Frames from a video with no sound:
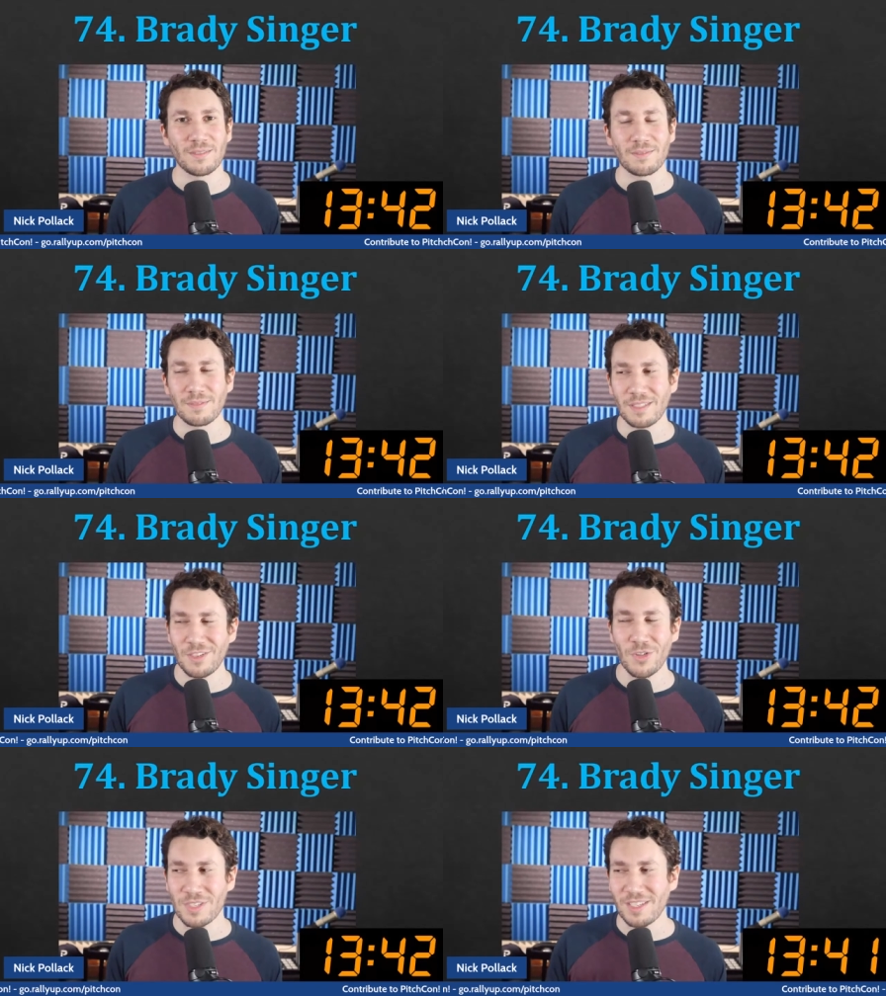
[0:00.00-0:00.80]
you
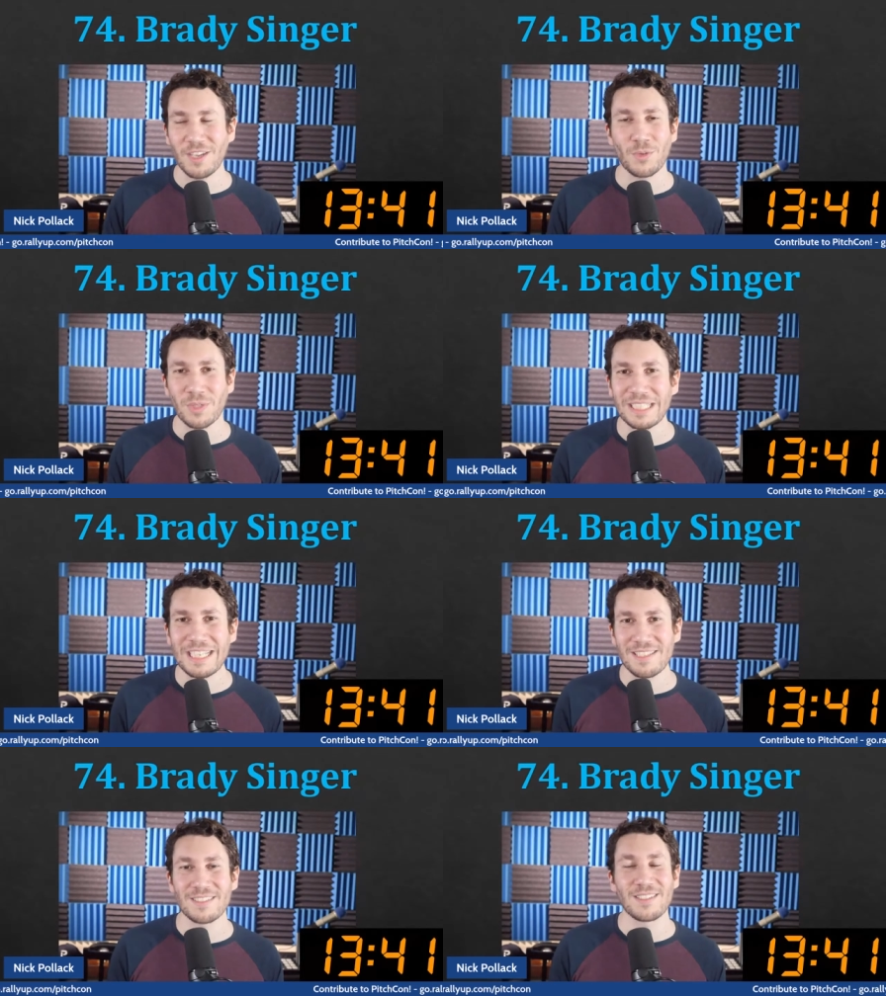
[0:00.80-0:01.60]
know, the slider really
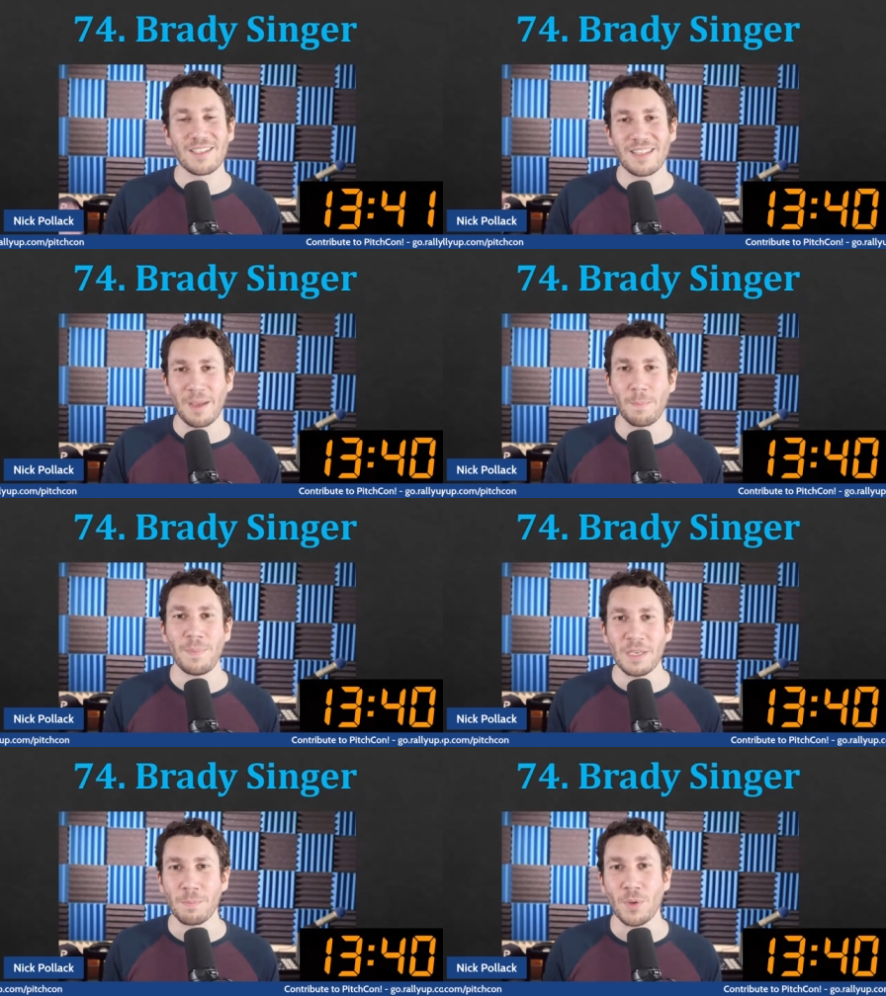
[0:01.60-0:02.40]
isn't that
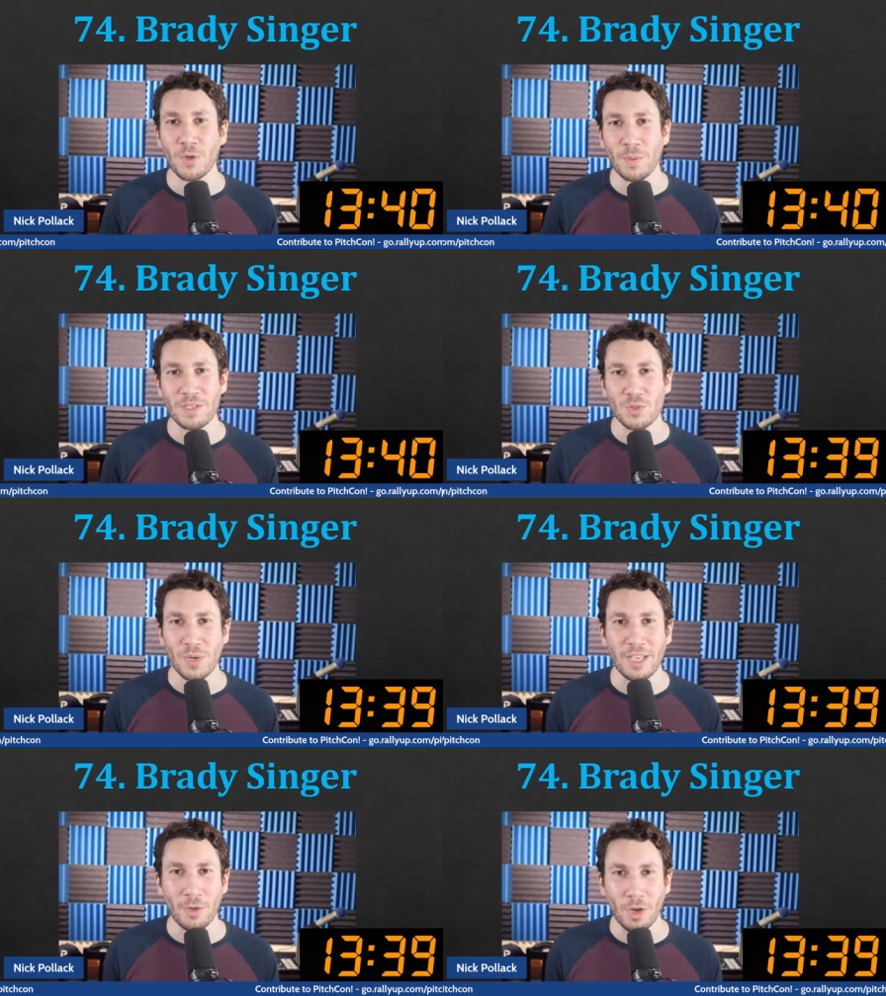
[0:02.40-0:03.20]
big put away
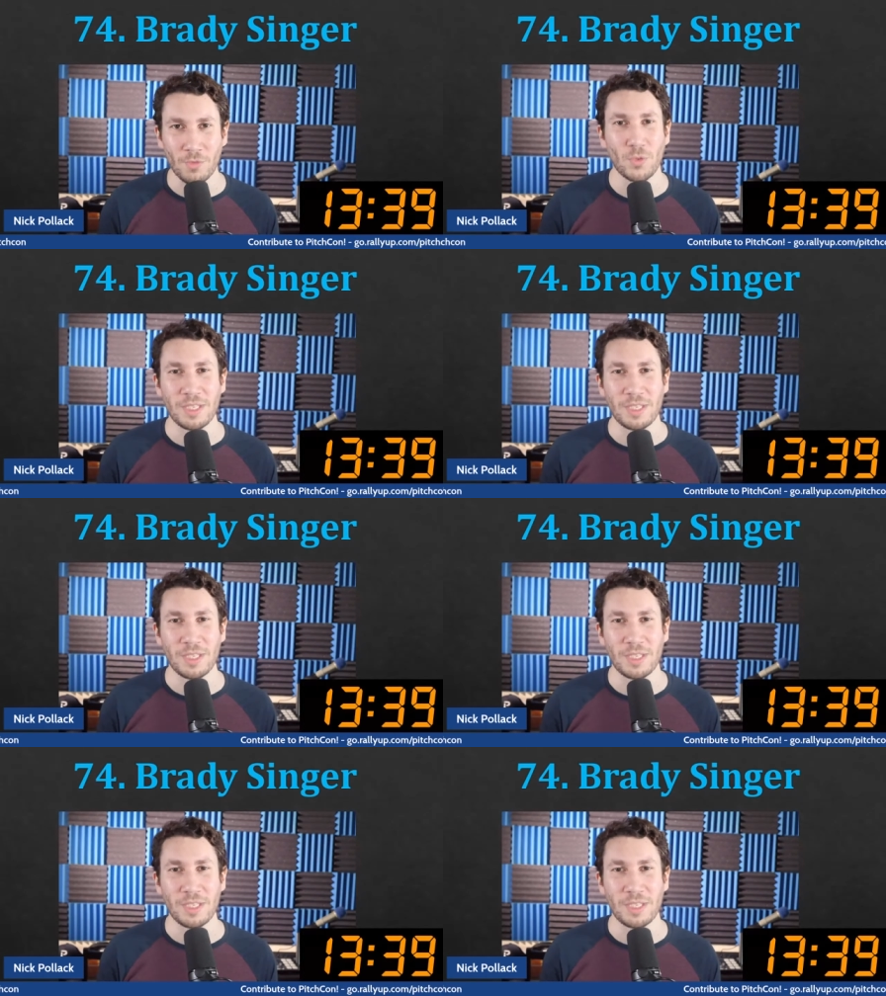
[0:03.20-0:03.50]
strikeout offering